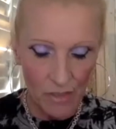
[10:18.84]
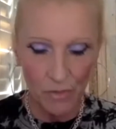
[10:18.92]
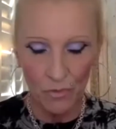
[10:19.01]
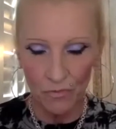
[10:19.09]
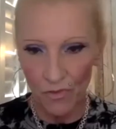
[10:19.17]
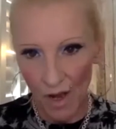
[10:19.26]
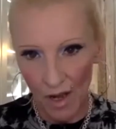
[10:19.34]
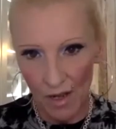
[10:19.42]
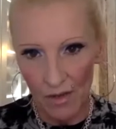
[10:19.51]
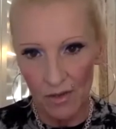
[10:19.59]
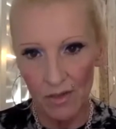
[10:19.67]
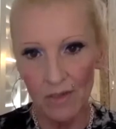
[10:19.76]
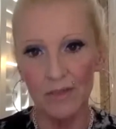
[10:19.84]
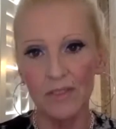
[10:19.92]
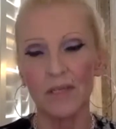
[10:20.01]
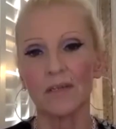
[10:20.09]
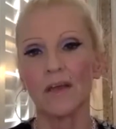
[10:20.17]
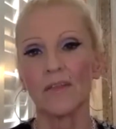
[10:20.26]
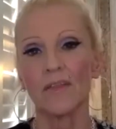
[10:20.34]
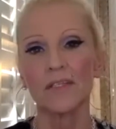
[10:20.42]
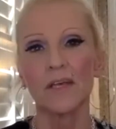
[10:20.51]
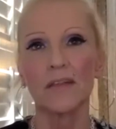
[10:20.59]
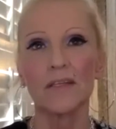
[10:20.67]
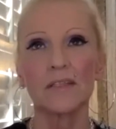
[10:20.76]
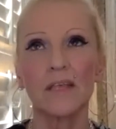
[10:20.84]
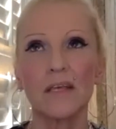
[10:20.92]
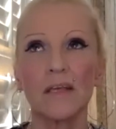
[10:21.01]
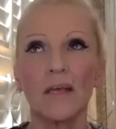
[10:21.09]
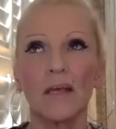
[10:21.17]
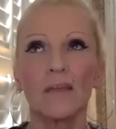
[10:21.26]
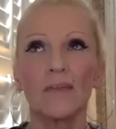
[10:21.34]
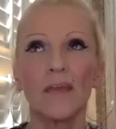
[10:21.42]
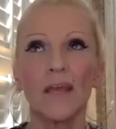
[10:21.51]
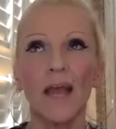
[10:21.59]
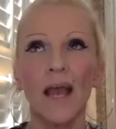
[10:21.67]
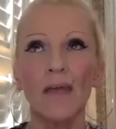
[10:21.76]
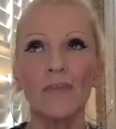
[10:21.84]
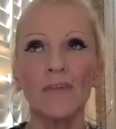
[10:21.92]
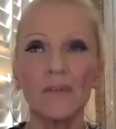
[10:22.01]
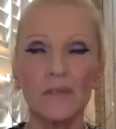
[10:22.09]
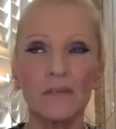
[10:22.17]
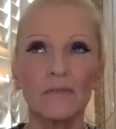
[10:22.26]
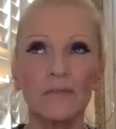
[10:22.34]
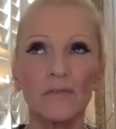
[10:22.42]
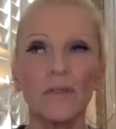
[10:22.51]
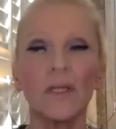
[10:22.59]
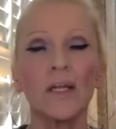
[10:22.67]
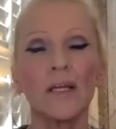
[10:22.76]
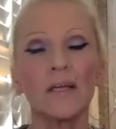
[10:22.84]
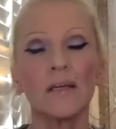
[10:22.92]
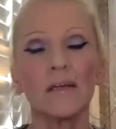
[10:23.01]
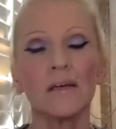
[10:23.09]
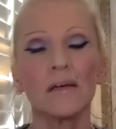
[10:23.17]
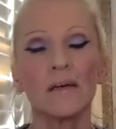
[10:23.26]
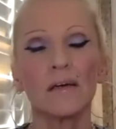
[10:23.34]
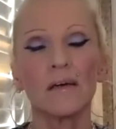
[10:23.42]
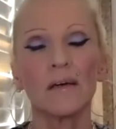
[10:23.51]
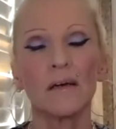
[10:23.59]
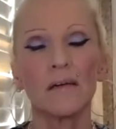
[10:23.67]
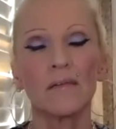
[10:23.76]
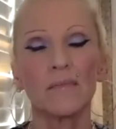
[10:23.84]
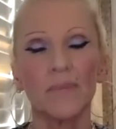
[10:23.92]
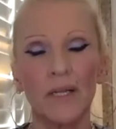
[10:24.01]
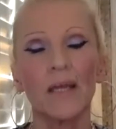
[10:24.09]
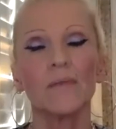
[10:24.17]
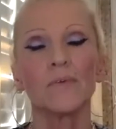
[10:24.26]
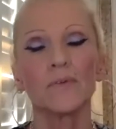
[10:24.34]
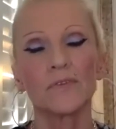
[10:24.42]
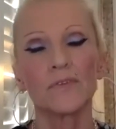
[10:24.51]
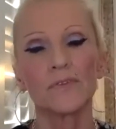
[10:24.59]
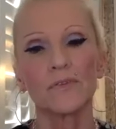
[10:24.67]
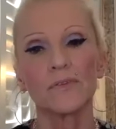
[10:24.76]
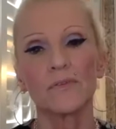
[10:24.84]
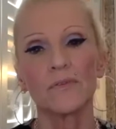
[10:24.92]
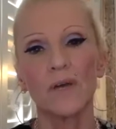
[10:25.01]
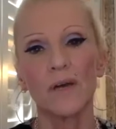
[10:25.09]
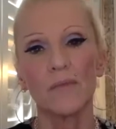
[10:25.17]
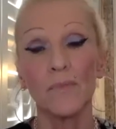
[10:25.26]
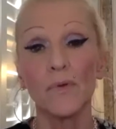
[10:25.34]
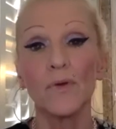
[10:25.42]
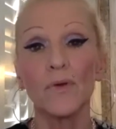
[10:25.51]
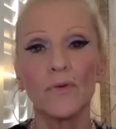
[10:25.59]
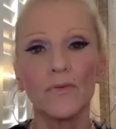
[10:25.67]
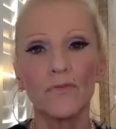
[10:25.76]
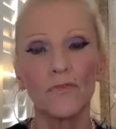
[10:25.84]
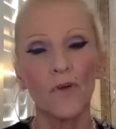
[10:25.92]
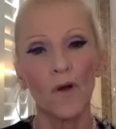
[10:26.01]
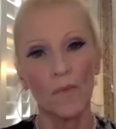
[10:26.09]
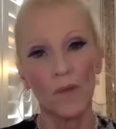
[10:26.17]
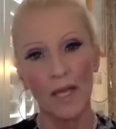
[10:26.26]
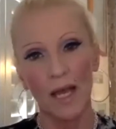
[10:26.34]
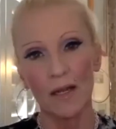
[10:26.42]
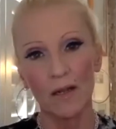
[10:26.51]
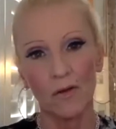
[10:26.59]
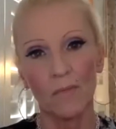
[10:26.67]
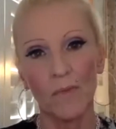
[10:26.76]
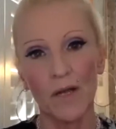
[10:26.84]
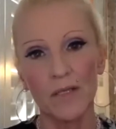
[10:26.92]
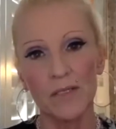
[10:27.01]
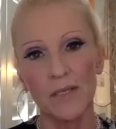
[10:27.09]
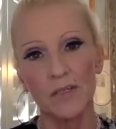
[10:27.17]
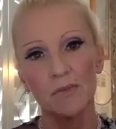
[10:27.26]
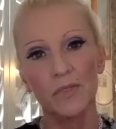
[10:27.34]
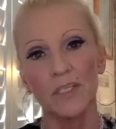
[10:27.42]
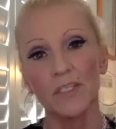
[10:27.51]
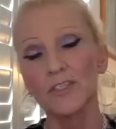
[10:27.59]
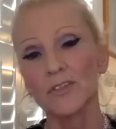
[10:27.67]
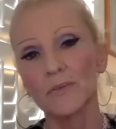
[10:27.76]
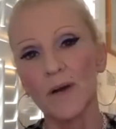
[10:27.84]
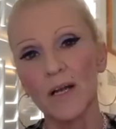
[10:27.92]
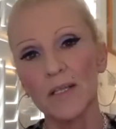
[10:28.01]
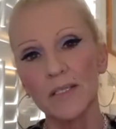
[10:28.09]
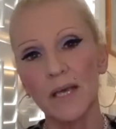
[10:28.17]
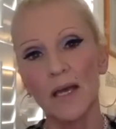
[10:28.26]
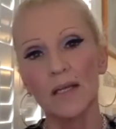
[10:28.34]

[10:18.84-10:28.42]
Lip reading: files and things like this. They haven't really been able to move from an analog mindset to a digital mindset.